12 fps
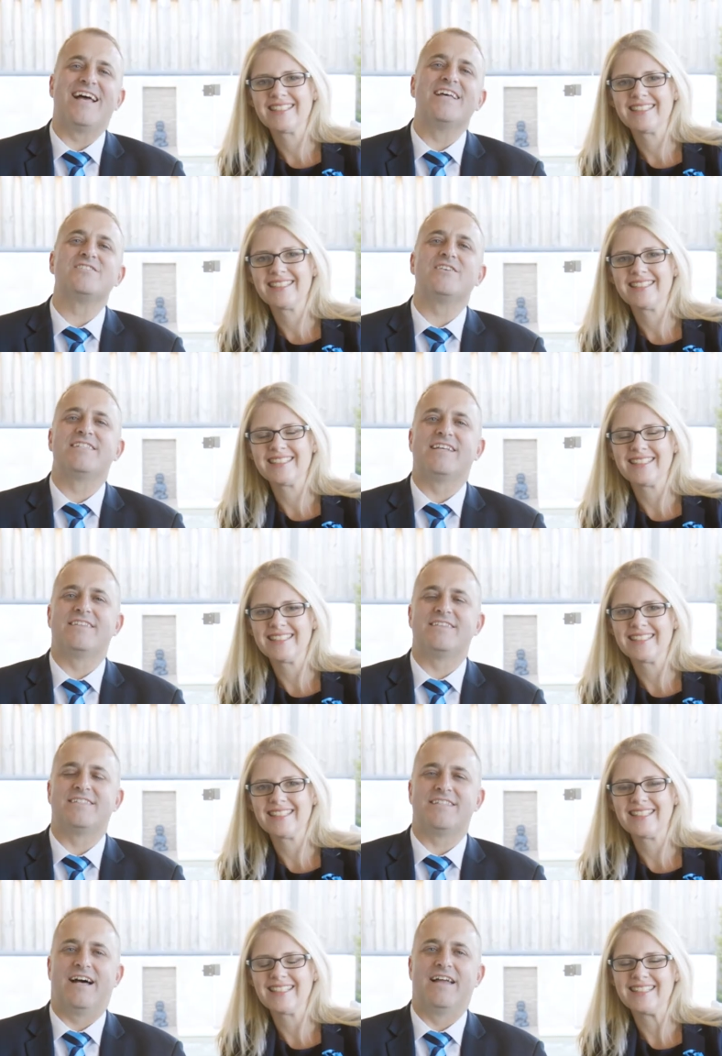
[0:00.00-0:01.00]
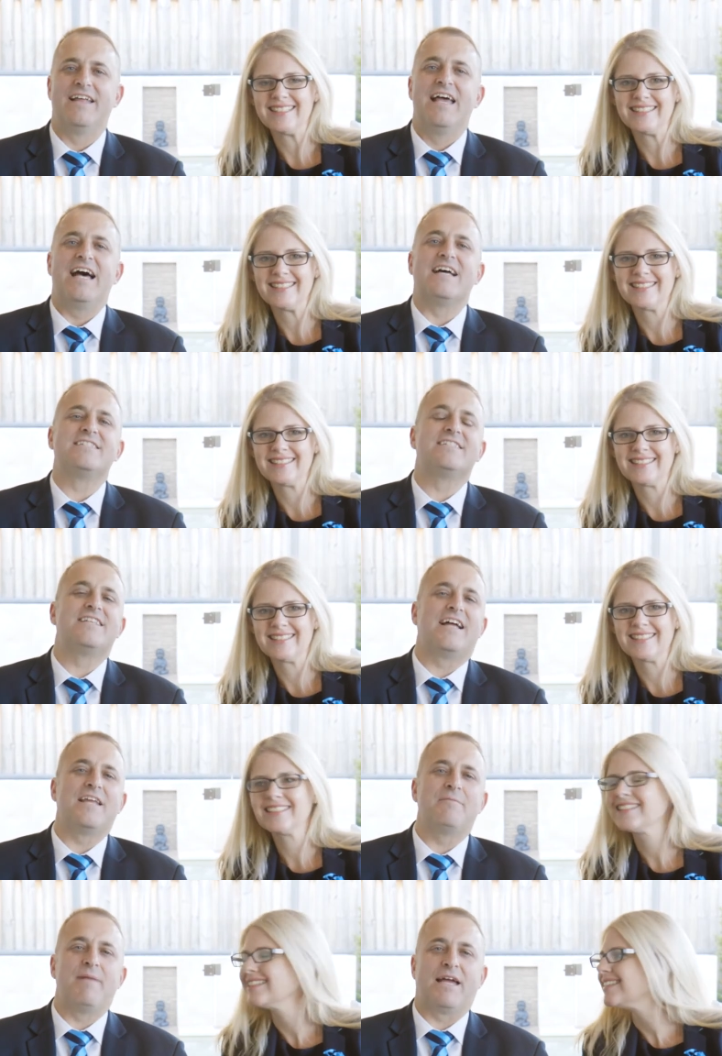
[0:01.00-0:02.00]
Speaker 1: as I said at the start, a
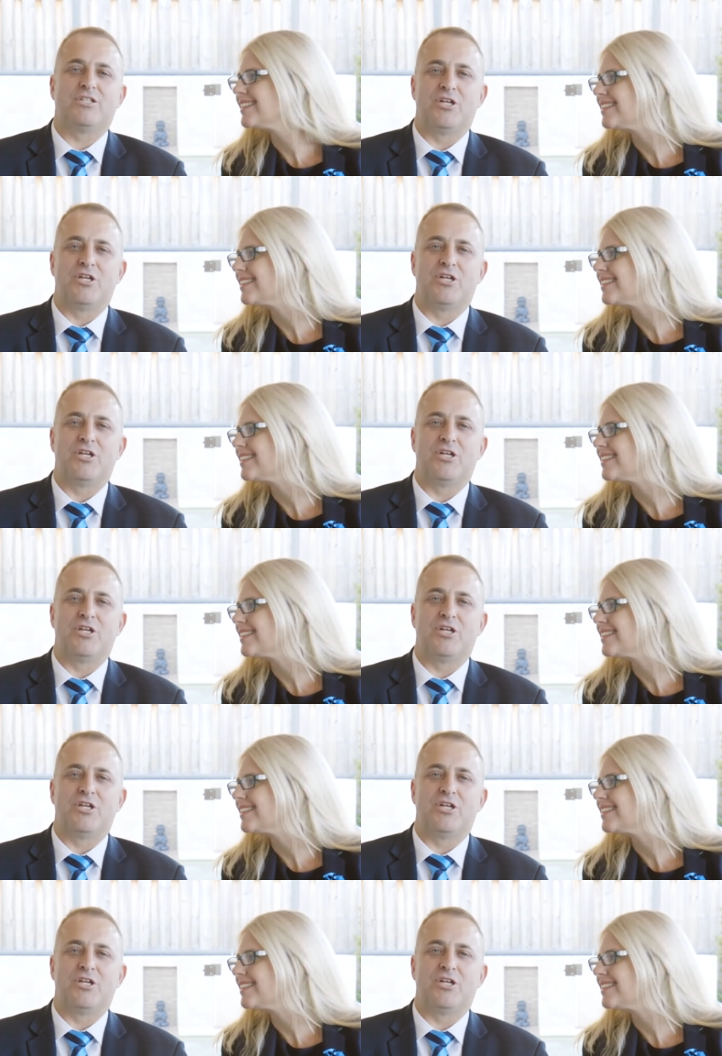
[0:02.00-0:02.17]
stunning Mac